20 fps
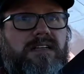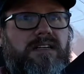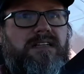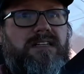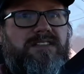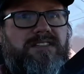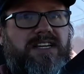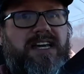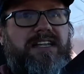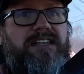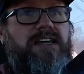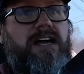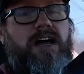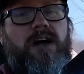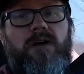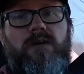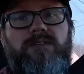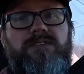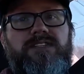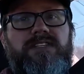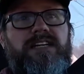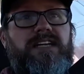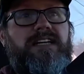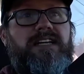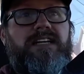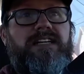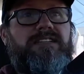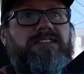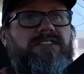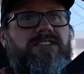It's got the holes and then
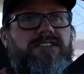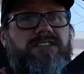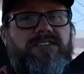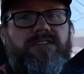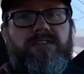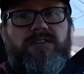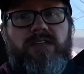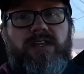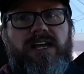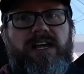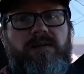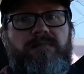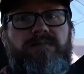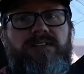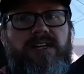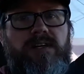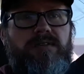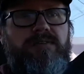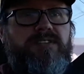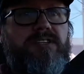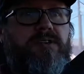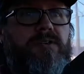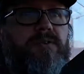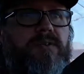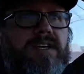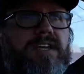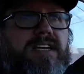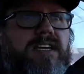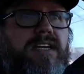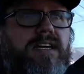it just clamps onto
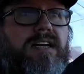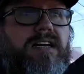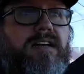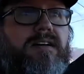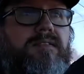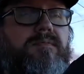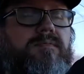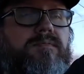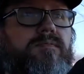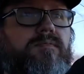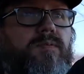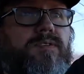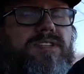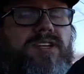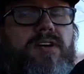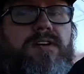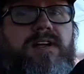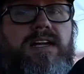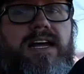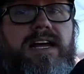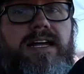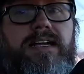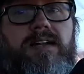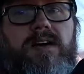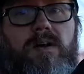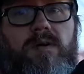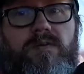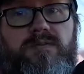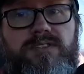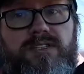the uh, return line
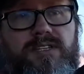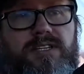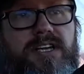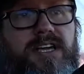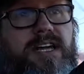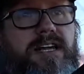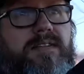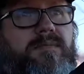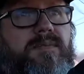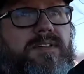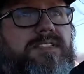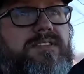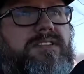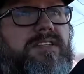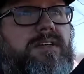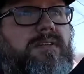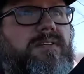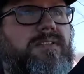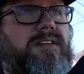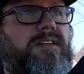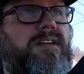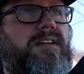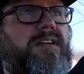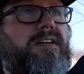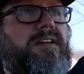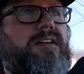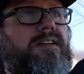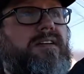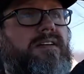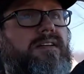onto the other one. So
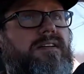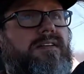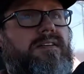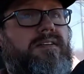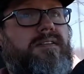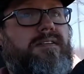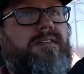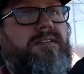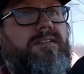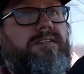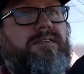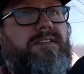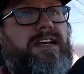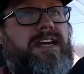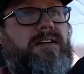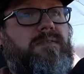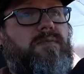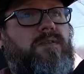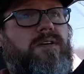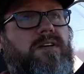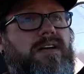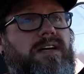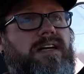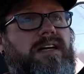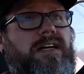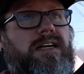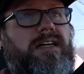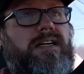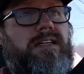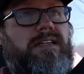that'll work.
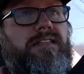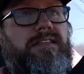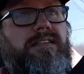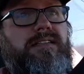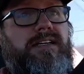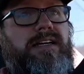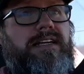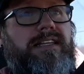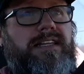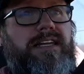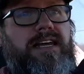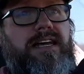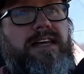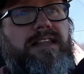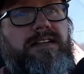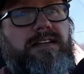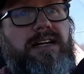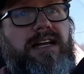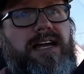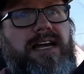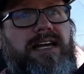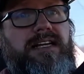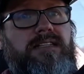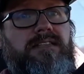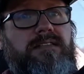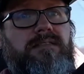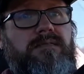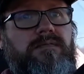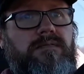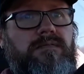Uh, and the other
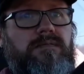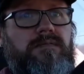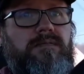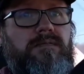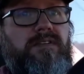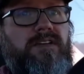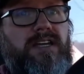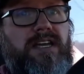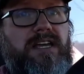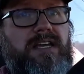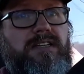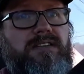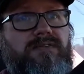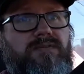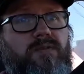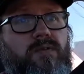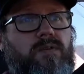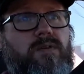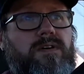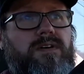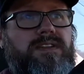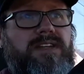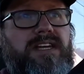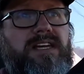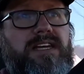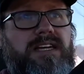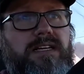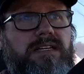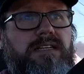line is for the